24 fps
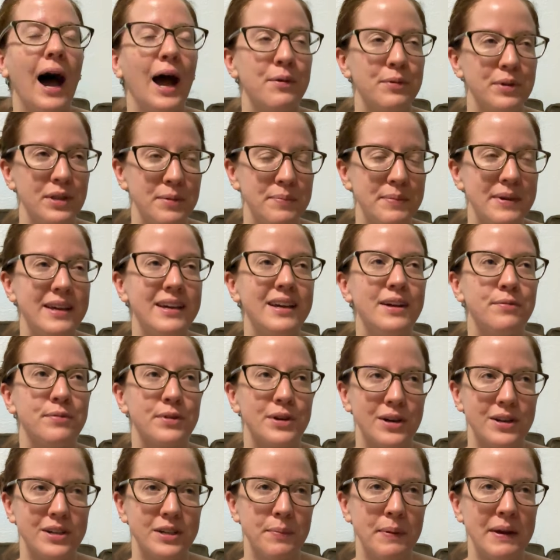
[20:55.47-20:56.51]
I will admit, in
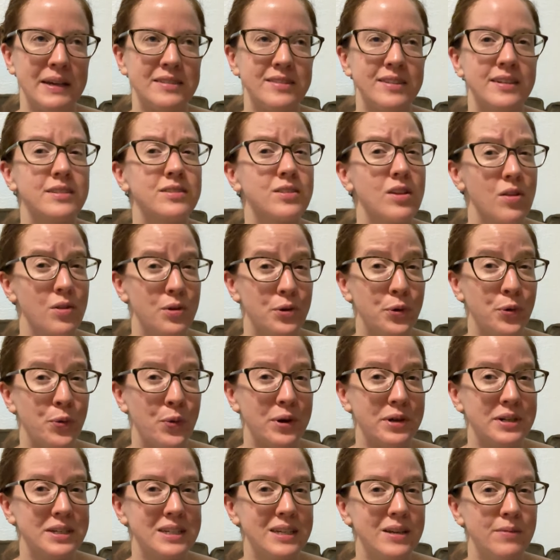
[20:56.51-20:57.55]
regard to pacing, it's a little
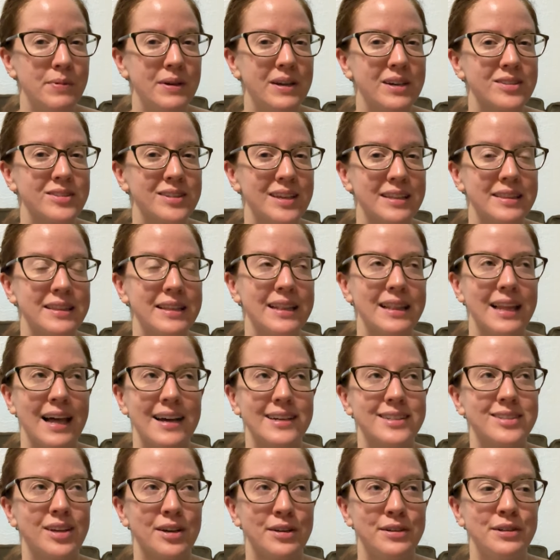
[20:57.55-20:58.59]
wonky because like the
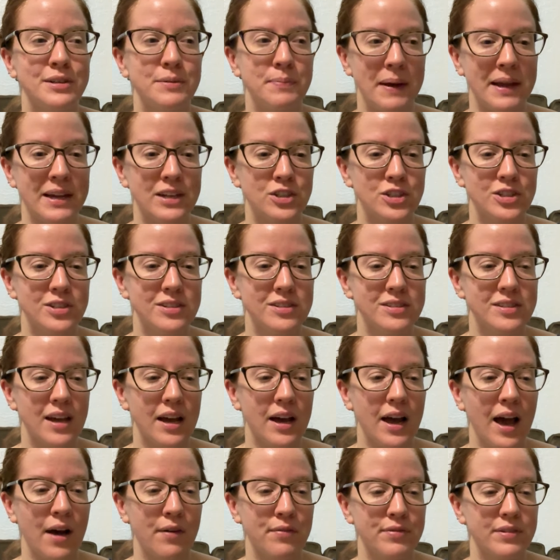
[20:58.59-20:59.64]
last 100 pages
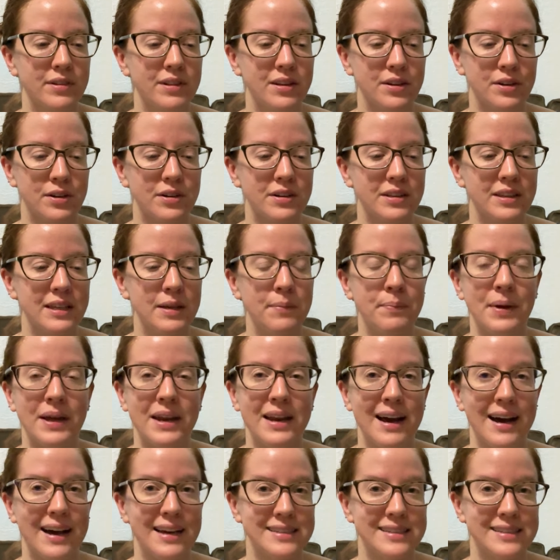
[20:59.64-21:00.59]
have literally been a